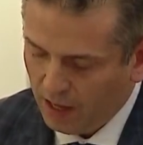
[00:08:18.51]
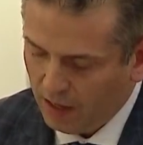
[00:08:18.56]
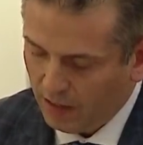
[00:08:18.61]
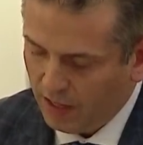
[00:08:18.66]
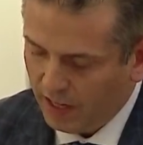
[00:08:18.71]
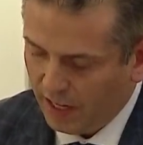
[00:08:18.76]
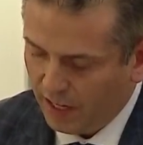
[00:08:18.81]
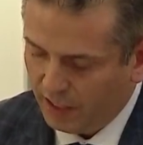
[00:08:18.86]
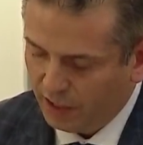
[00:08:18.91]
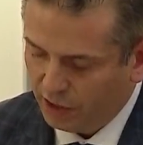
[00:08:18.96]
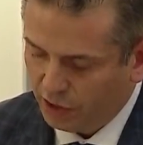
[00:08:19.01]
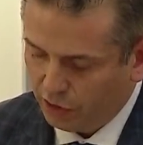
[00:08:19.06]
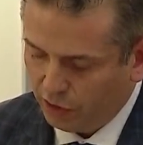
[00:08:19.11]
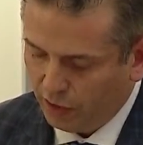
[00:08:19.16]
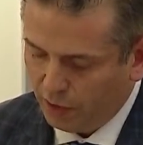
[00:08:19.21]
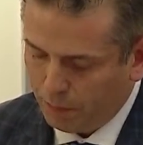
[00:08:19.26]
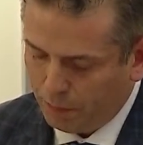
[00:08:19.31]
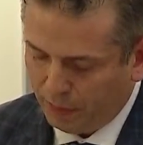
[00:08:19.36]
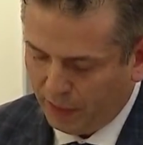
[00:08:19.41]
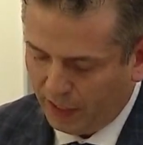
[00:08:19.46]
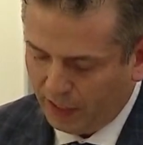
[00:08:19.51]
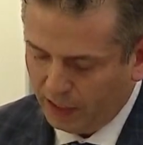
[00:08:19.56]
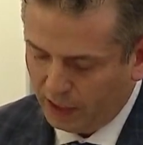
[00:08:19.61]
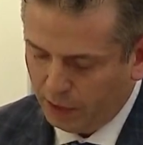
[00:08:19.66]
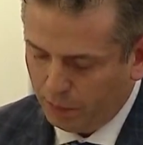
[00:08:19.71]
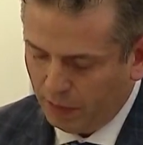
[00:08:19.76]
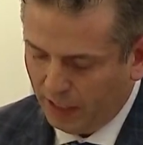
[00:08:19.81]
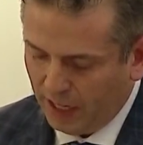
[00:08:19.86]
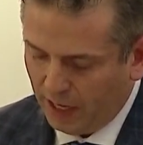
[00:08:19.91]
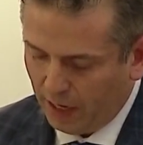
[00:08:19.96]
The industry appears
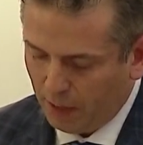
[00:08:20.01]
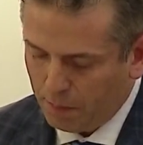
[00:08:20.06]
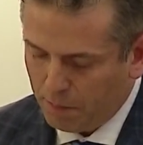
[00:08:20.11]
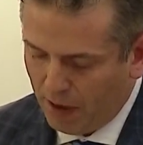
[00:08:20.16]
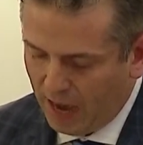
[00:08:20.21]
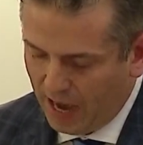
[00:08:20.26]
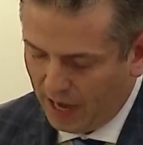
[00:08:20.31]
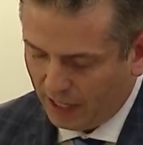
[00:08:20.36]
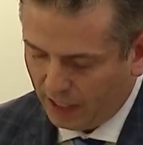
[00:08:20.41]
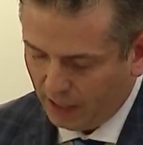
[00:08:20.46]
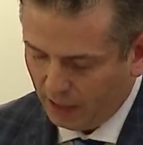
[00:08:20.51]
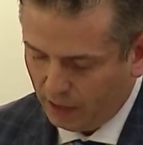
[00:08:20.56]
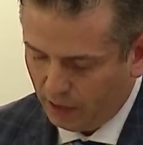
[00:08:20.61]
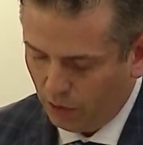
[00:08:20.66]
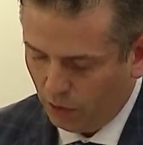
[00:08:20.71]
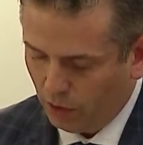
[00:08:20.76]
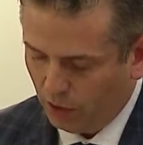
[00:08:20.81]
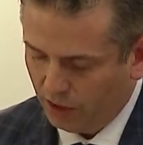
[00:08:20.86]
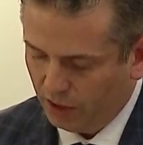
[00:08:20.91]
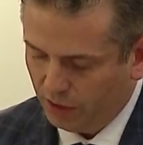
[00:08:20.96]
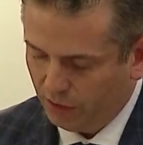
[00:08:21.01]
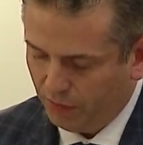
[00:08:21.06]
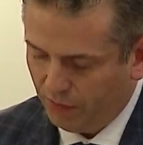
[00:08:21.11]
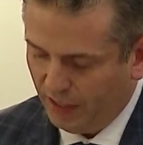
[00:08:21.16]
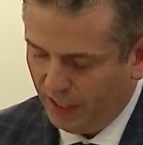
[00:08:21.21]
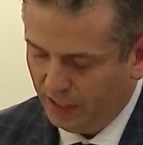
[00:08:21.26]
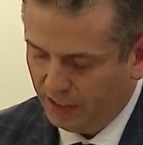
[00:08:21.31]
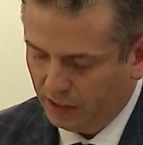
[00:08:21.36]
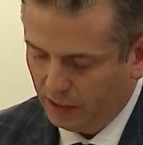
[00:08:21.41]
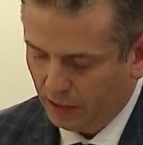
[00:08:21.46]
to be getting back on its
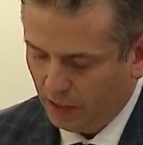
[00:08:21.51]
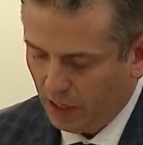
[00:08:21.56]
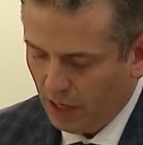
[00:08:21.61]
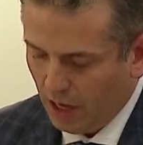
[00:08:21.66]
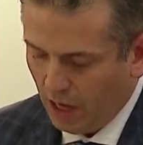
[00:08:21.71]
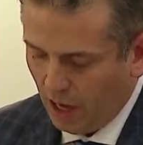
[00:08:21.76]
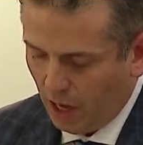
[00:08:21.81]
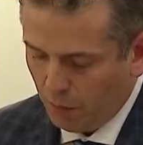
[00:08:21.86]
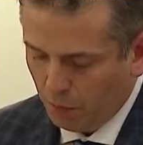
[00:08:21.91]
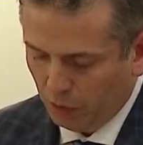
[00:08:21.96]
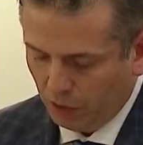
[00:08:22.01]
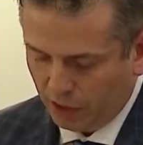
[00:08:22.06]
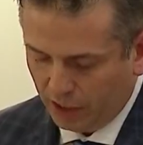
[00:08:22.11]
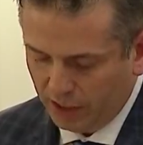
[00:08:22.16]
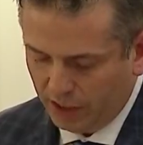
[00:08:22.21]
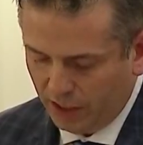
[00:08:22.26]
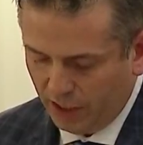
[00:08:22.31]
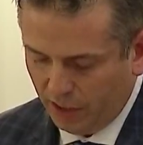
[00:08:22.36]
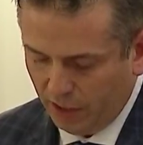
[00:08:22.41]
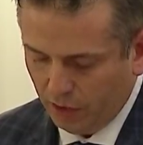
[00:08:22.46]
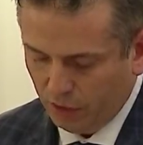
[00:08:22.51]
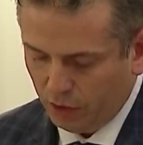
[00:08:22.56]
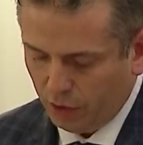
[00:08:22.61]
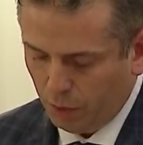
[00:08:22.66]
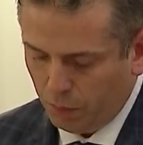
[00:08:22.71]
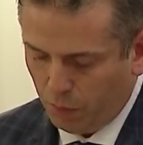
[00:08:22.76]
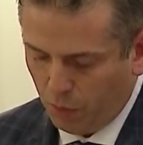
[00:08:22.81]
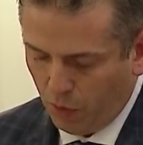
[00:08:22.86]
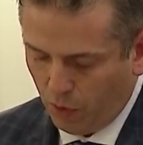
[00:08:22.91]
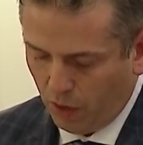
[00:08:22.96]
feet and will continued
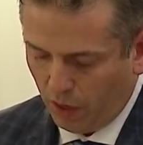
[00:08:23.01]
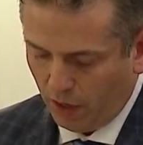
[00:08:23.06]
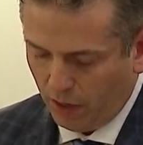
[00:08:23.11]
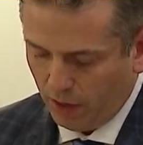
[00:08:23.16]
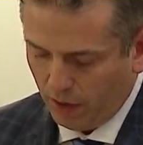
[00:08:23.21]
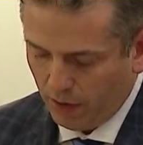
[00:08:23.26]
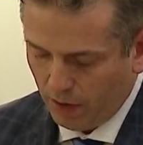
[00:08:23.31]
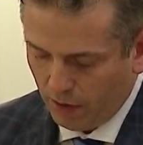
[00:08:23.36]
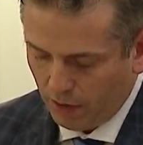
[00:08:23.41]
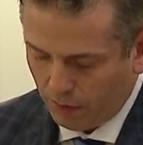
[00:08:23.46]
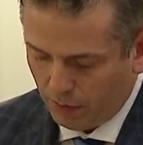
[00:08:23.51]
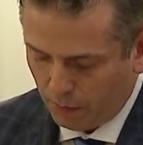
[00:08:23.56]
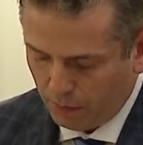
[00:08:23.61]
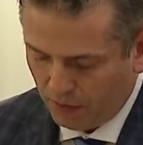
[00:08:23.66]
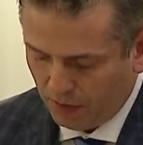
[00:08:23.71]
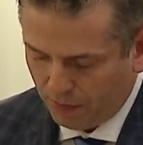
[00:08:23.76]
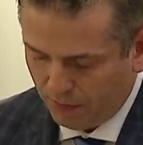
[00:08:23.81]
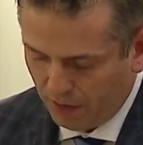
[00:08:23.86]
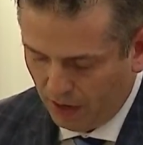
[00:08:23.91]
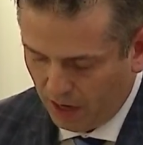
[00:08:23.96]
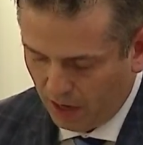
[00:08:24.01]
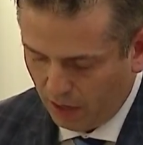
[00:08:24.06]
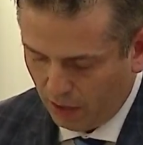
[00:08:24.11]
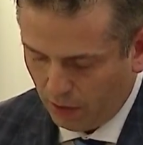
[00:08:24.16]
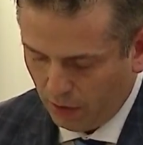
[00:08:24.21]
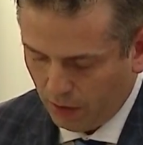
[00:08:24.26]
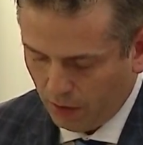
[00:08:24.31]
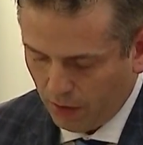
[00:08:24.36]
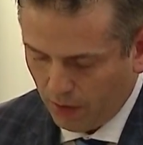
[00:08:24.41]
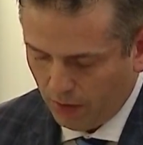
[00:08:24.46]
support from the
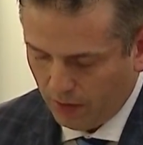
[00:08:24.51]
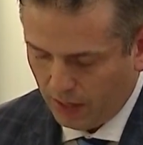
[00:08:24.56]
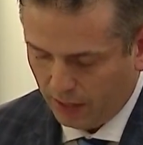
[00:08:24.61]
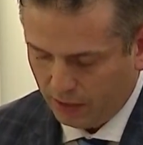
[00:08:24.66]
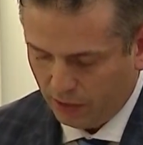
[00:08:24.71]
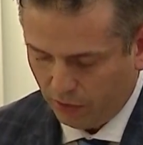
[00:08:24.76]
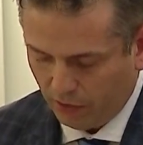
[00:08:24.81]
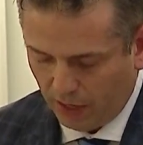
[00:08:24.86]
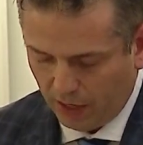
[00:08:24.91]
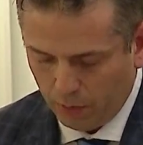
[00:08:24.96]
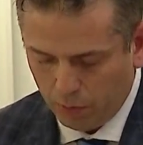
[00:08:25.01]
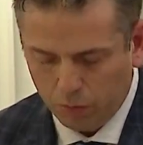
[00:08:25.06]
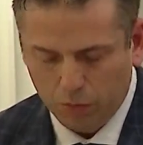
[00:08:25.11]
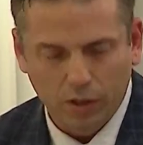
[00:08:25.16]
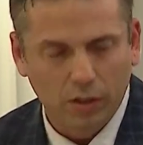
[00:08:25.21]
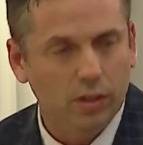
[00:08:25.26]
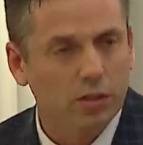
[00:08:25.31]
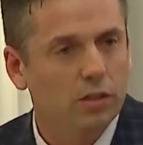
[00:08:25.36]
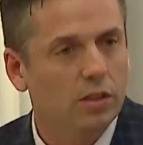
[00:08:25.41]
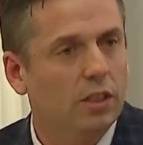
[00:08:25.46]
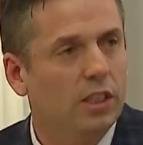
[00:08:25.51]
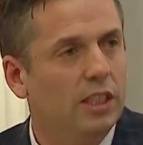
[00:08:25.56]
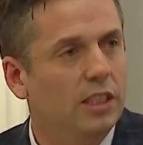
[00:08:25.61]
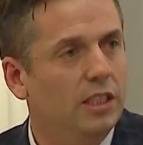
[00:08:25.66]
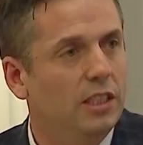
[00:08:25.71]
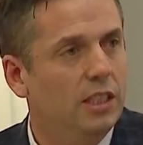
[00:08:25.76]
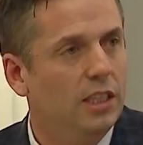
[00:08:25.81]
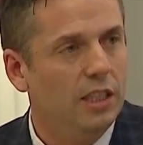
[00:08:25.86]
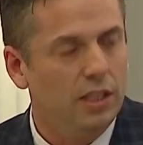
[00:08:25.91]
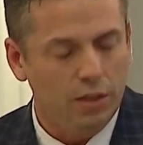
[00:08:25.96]
fund. That trend will
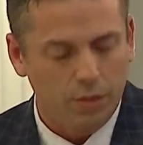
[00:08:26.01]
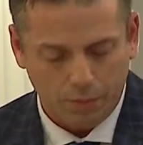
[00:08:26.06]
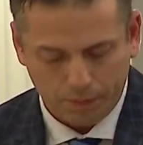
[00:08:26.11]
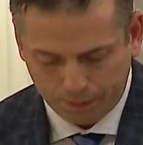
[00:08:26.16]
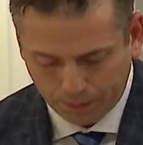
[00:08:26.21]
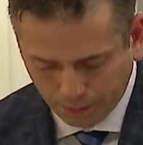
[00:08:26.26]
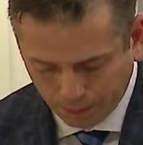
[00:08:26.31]
continue.